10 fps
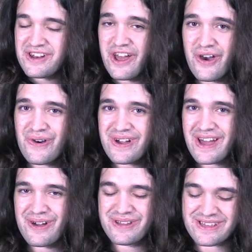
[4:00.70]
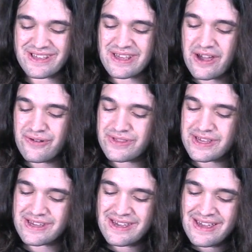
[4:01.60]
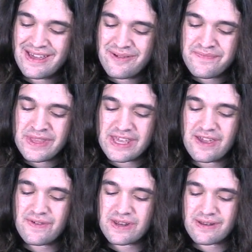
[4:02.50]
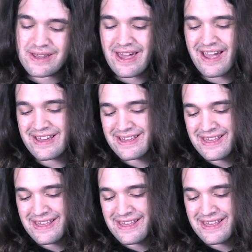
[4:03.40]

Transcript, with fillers: no, I, I don't think, even, uh,